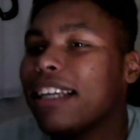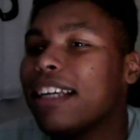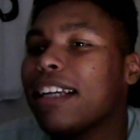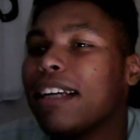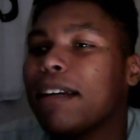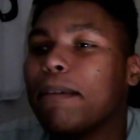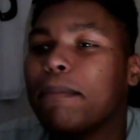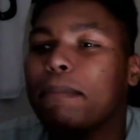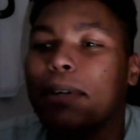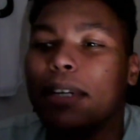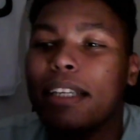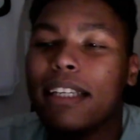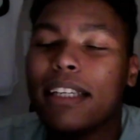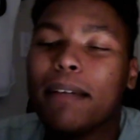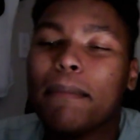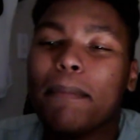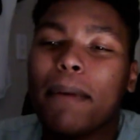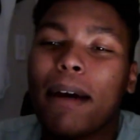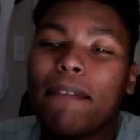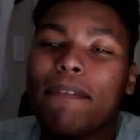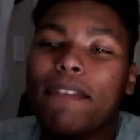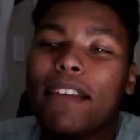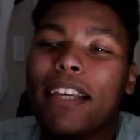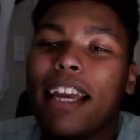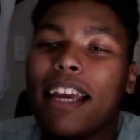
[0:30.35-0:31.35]
Complaining
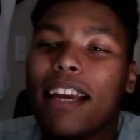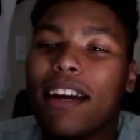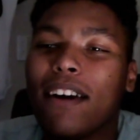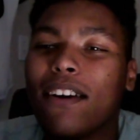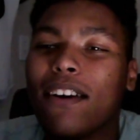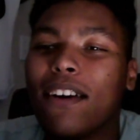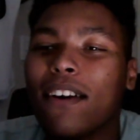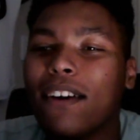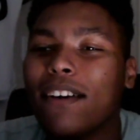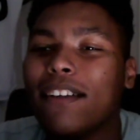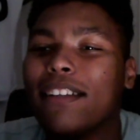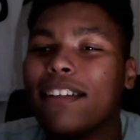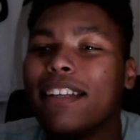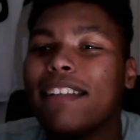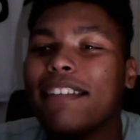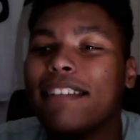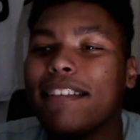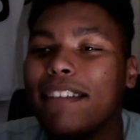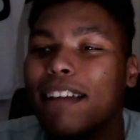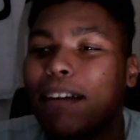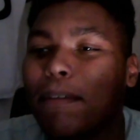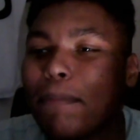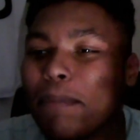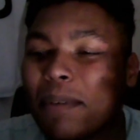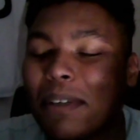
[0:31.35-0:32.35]
about VAR, all this stuff.